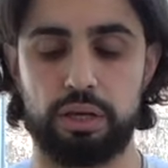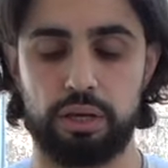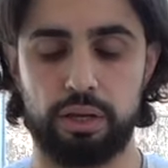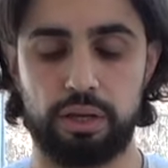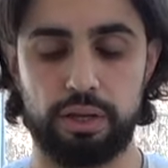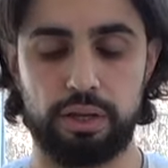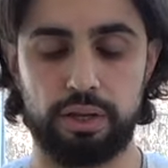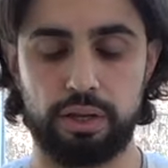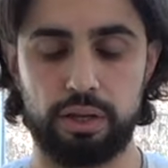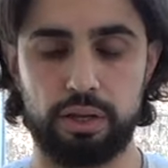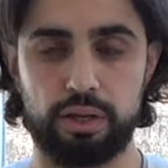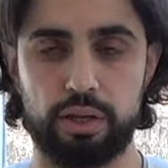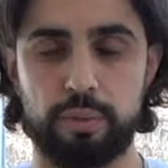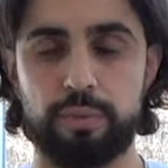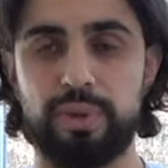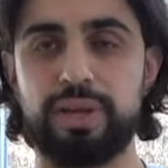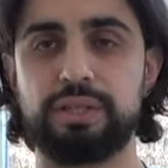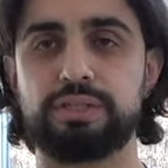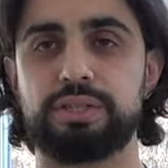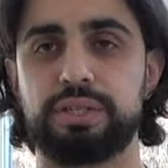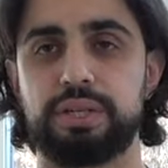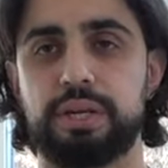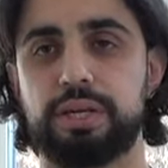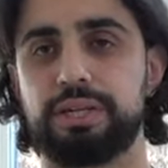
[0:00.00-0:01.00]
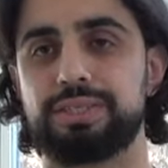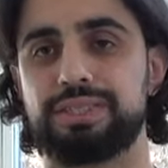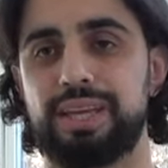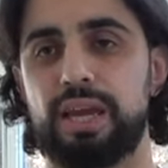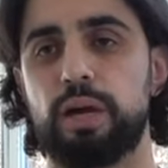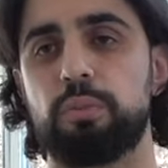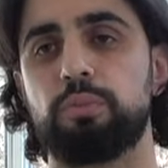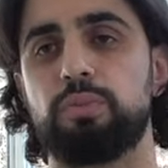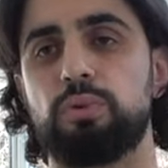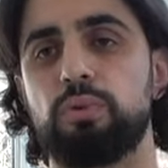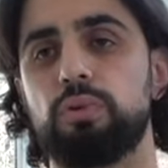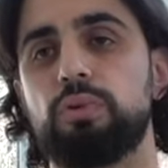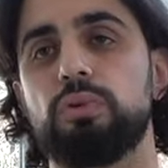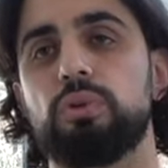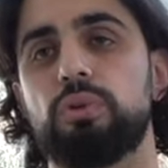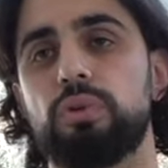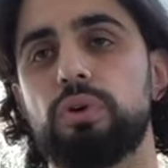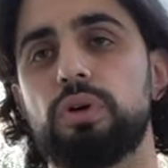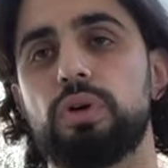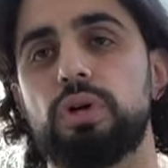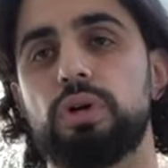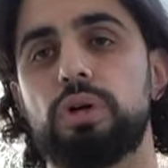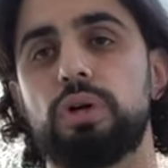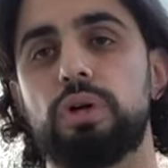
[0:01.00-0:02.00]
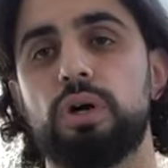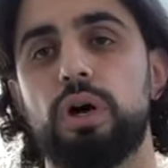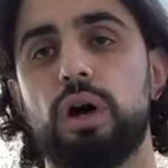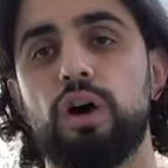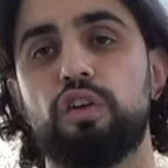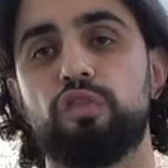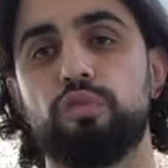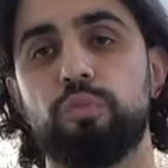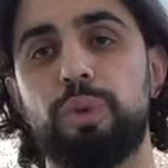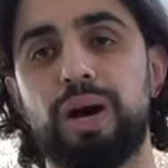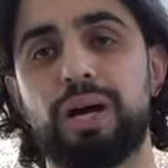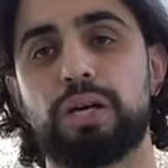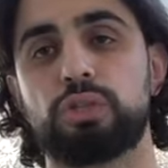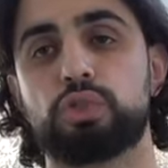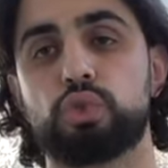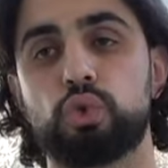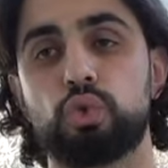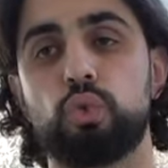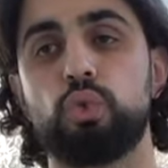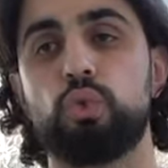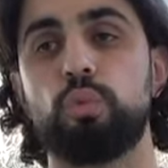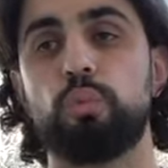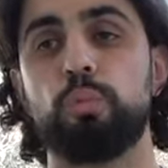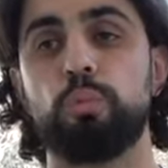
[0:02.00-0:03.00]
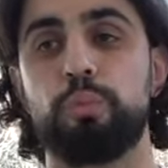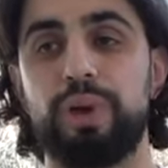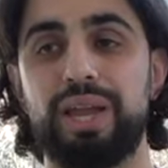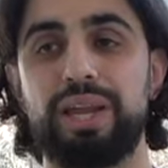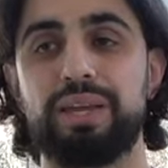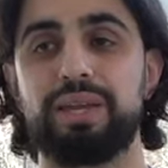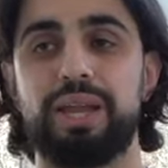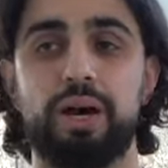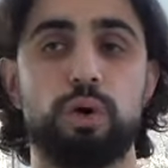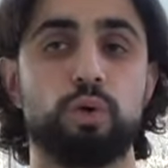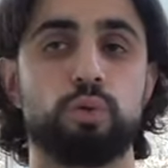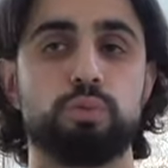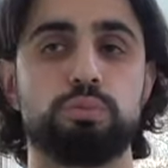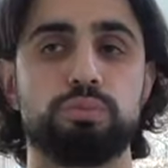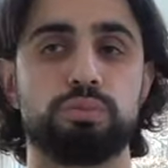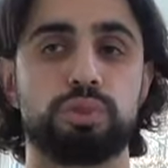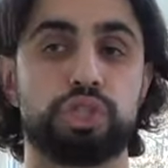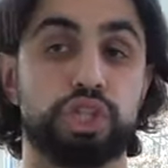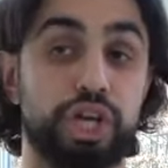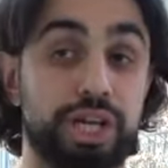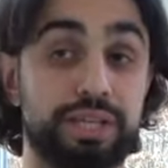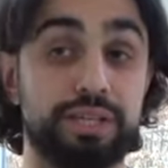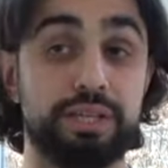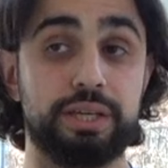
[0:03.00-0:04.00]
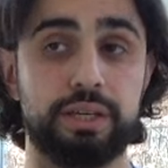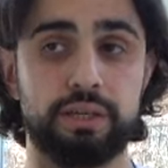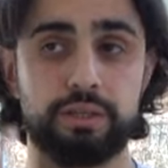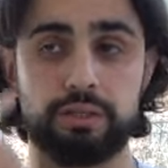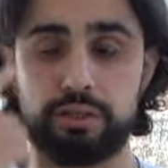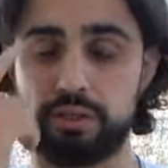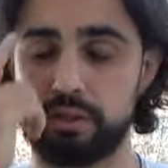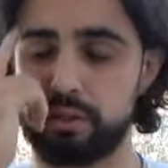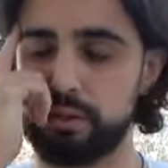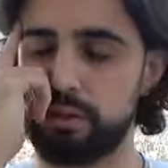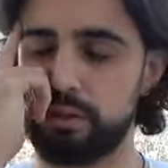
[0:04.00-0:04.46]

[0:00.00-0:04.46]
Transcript: an amazing example of Ba'suhum Bainahum Shadid.